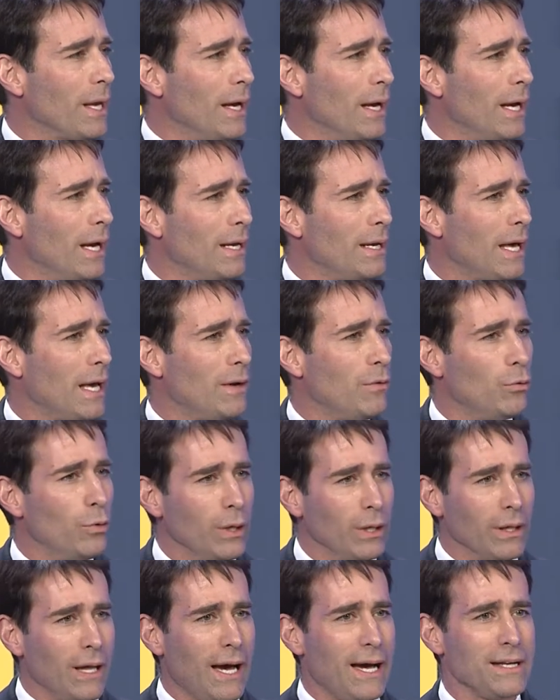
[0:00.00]

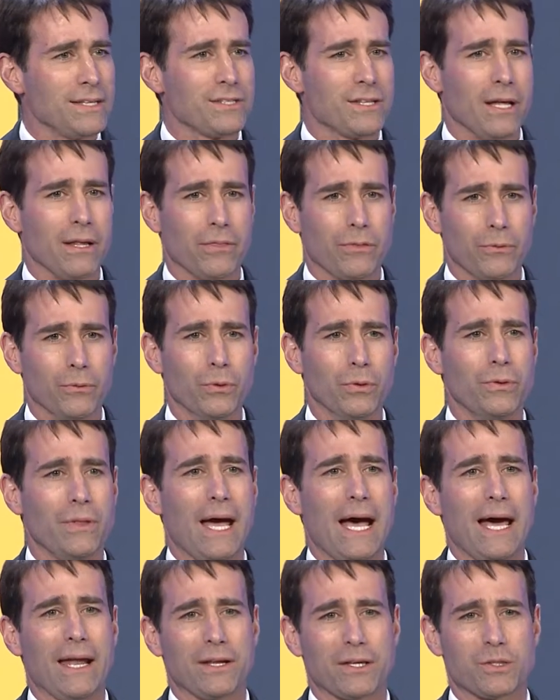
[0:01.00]
realized that through
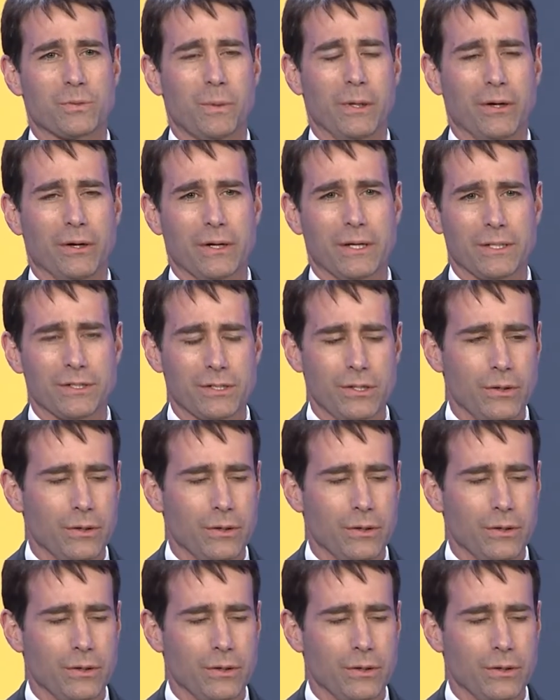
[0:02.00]
that experience,